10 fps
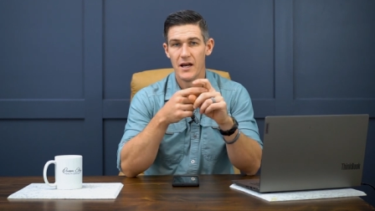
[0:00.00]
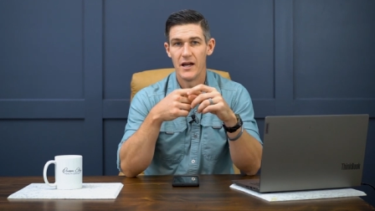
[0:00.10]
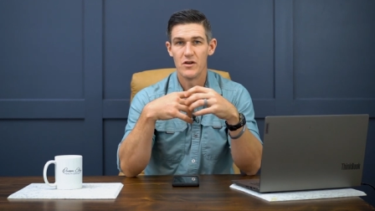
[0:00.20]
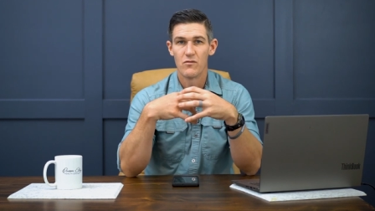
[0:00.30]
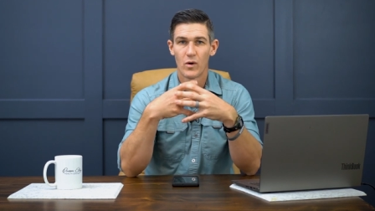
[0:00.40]

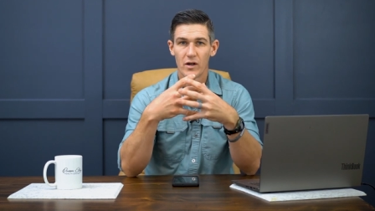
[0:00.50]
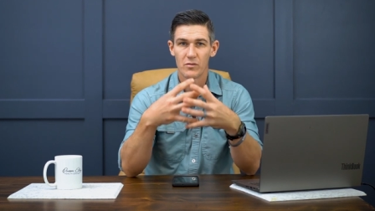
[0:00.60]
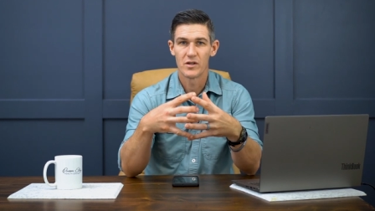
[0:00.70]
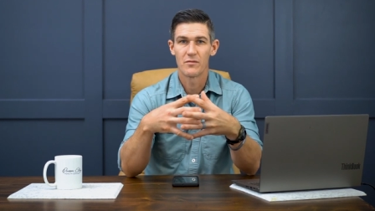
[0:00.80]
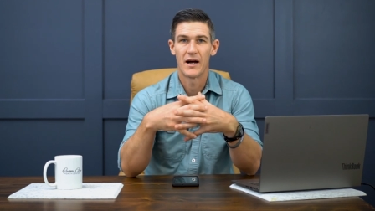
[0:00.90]
and you've worked
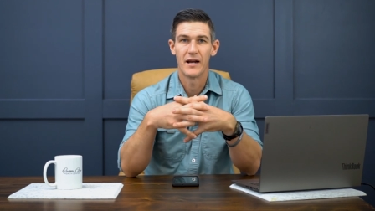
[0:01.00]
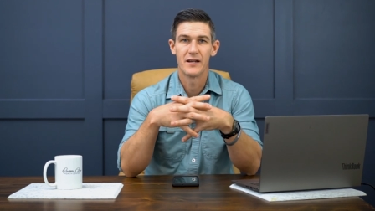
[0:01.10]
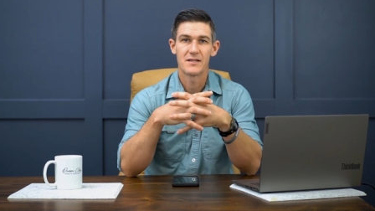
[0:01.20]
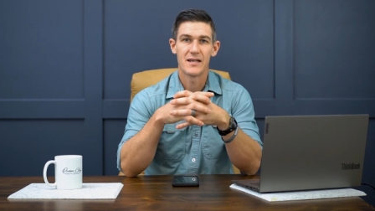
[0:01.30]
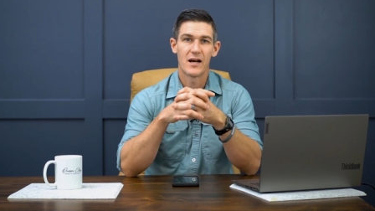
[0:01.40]
with your body
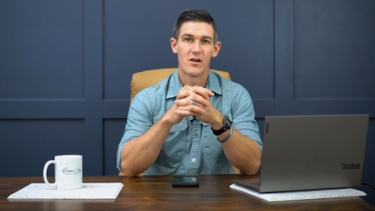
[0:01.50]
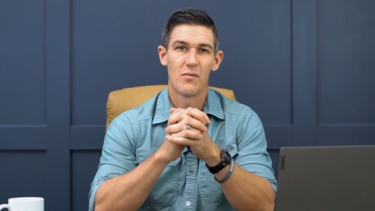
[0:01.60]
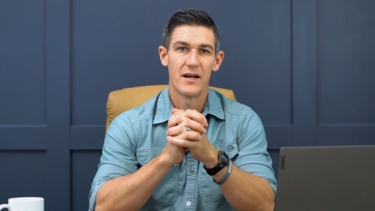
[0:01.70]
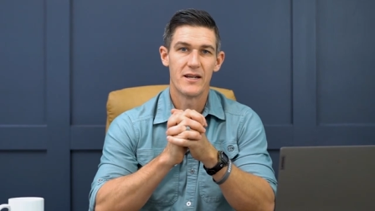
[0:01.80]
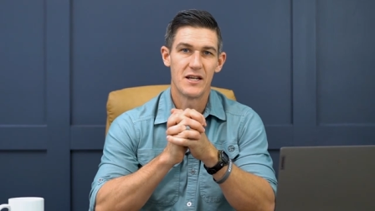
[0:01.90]
to see how your
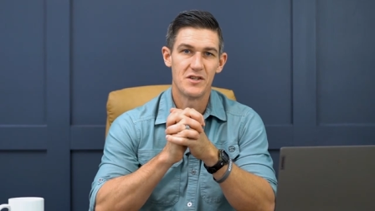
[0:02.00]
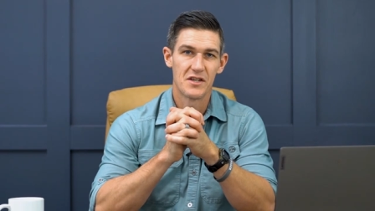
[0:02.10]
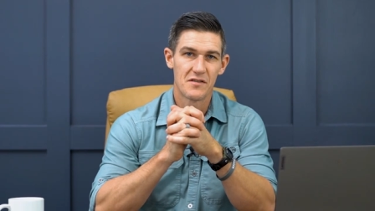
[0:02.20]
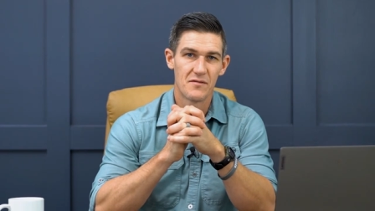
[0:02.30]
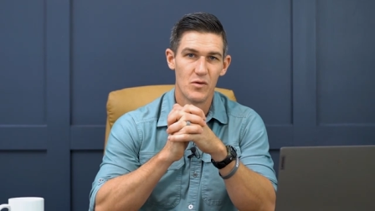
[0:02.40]
body
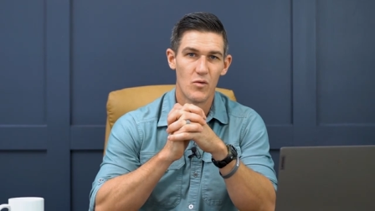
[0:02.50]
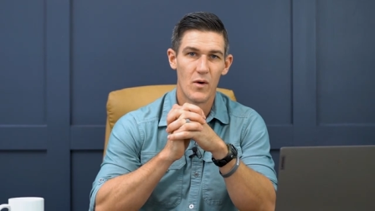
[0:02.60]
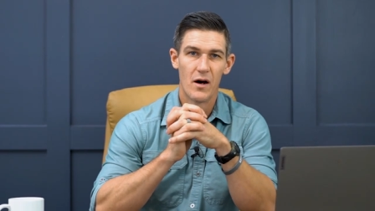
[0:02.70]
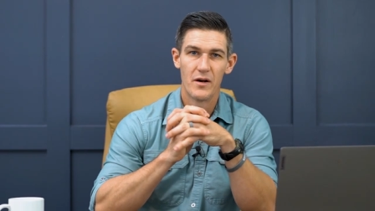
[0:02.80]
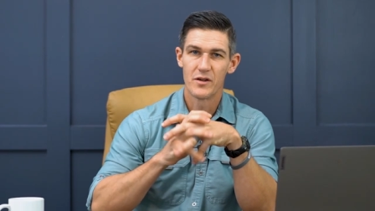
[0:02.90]
digests food
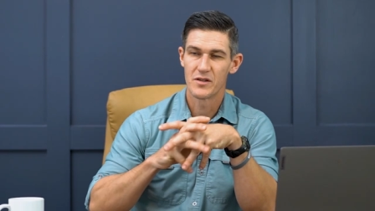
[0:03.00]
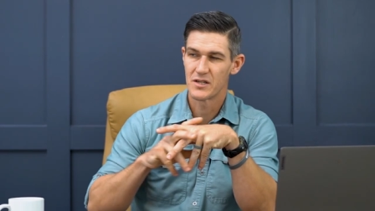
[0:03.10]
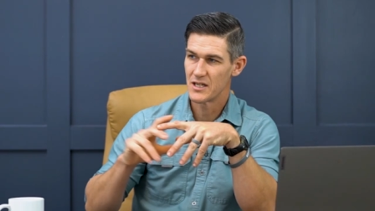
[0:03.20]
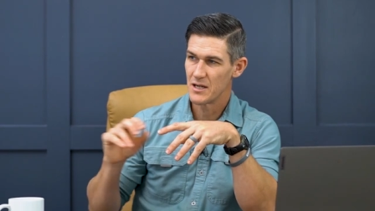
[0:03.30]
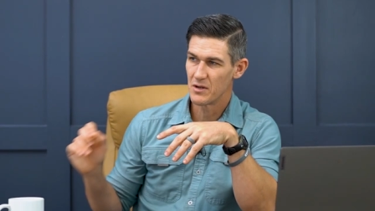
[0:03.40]
well, and you're
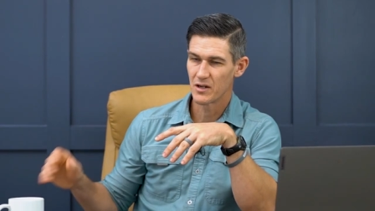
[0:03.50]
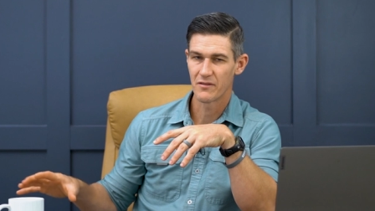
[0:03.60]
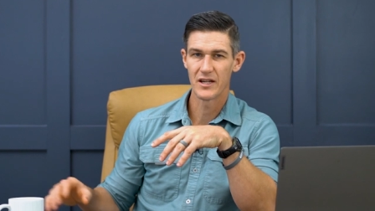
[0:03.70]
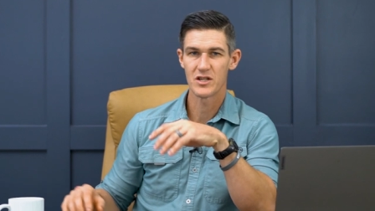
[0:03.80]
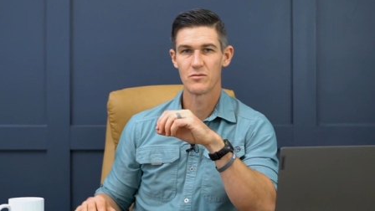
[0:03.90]
steaming your
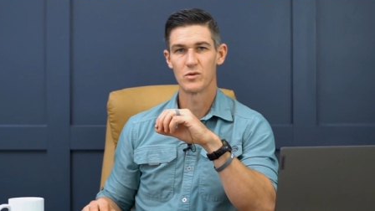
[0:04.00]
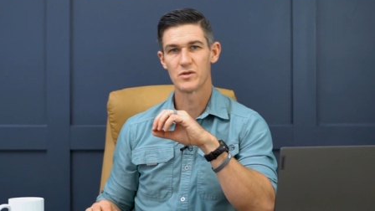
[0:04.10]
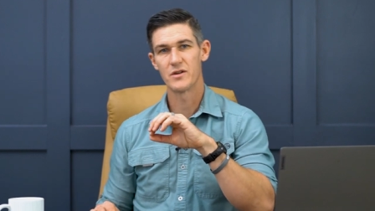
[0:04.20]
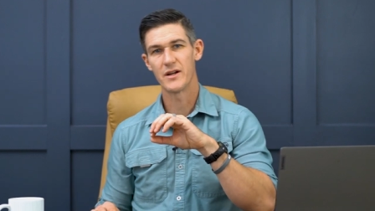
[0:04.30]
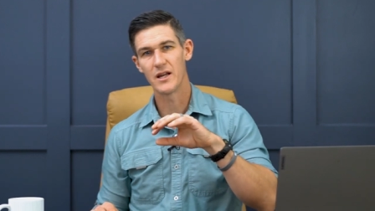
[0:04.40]
vegetables,
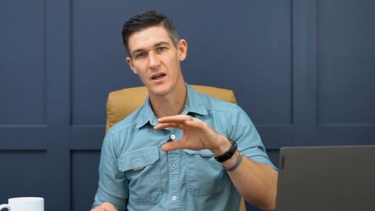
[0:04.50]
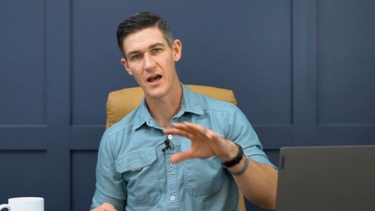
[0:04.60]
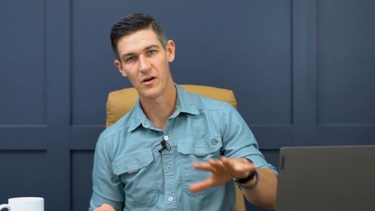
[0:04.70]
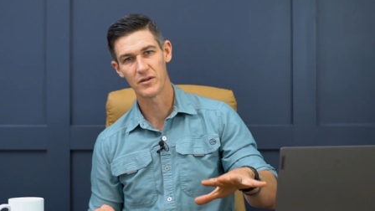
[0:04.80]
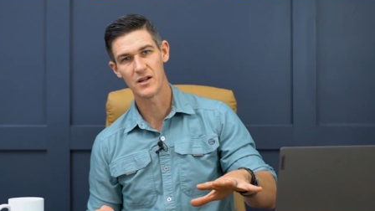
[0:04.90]
and you're eating
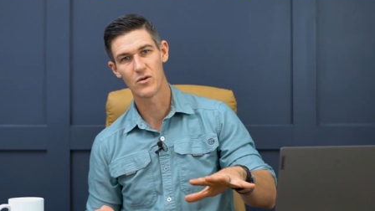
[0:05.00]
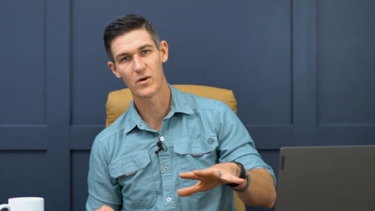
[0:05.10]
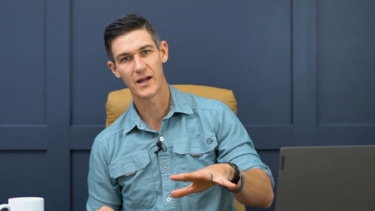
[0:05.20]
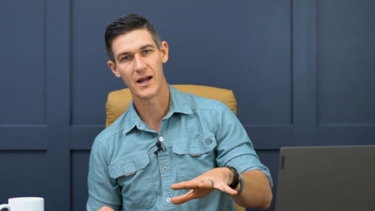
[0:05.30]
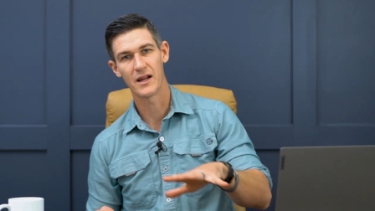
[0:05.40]
healthy
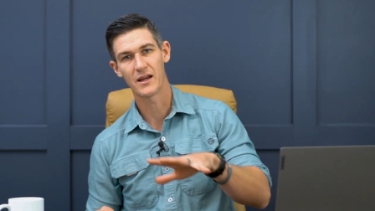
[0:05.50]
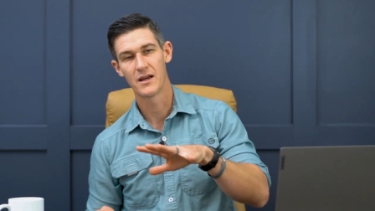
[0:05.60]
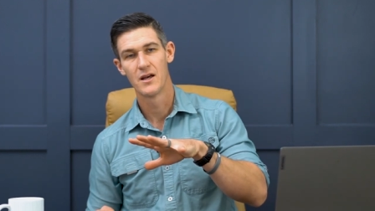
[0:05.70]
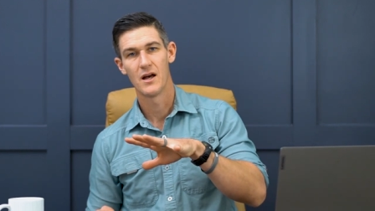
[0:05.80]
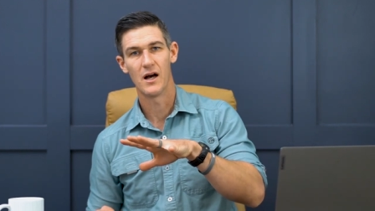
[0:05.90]
organic
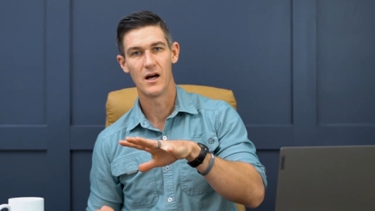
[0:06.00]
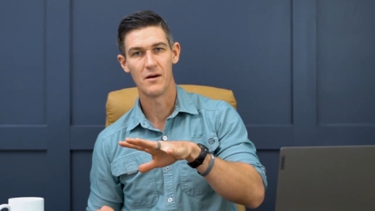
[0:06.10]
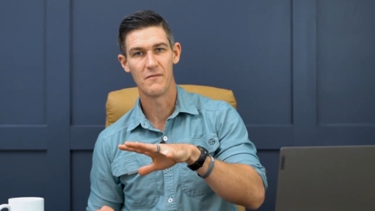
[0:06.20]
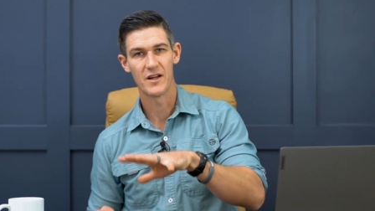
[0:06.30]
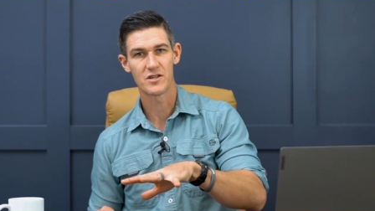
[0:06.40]

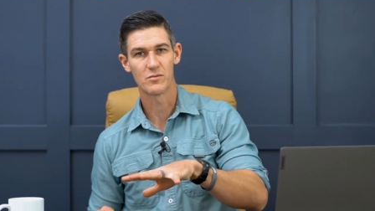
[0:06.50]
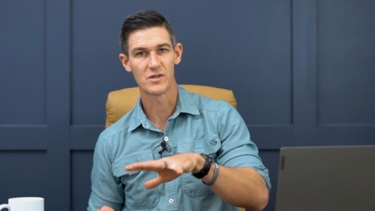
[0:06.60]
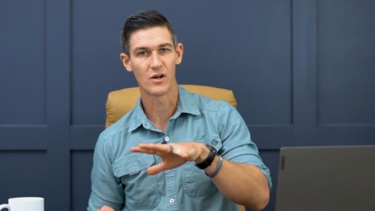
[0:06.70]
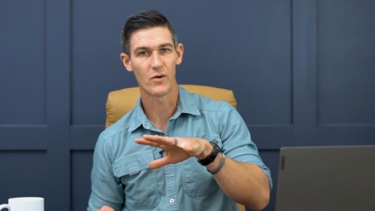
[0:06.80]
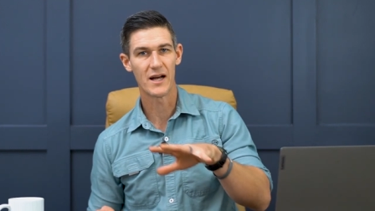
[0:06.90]
vegetables
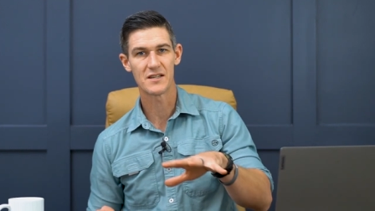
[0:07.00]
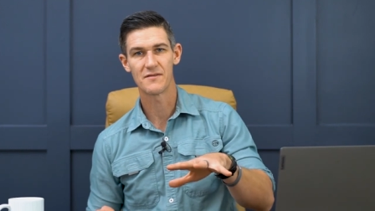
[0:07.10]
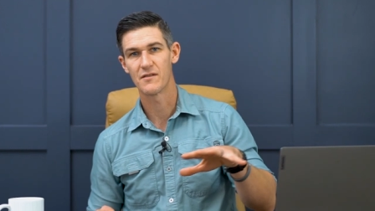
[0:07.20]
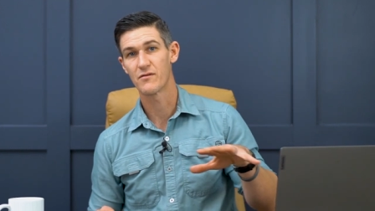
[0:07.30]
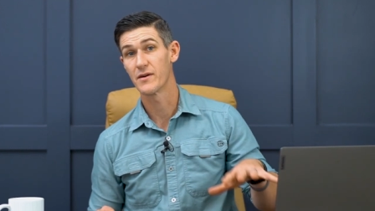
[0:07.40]
and
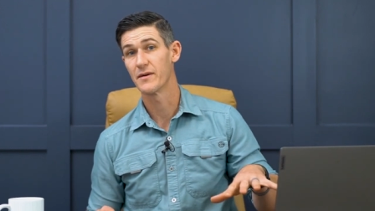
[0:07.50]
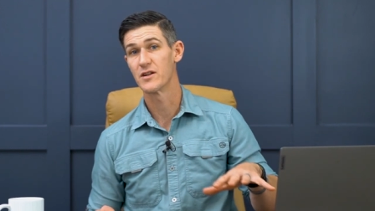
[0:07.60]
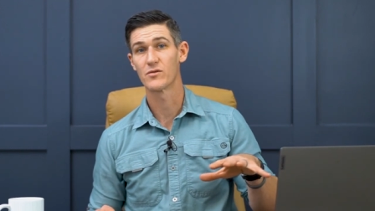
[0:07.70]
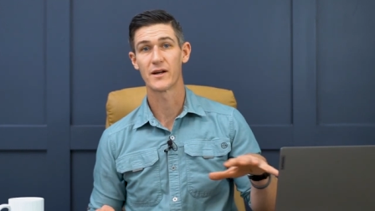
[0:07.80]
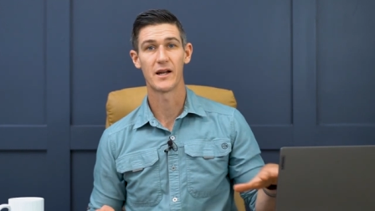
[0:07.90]
grass-fed,
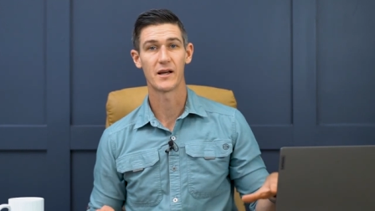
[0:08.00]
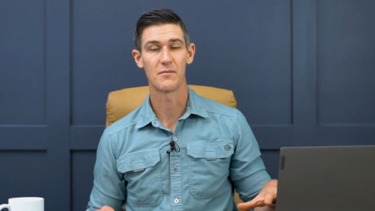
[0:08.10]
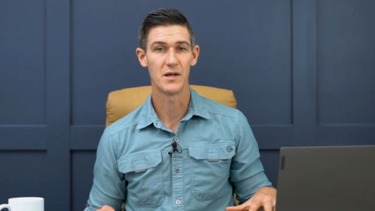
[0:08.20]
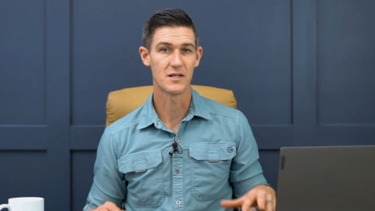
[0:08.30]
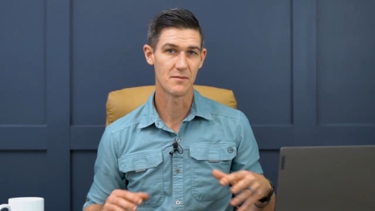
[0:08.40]
free-range organic
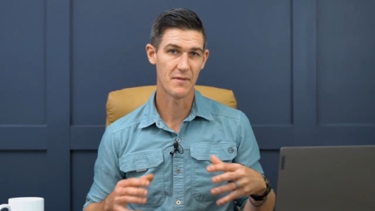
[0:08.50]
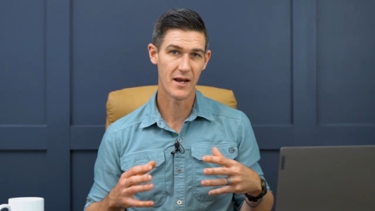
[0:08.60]
meats, and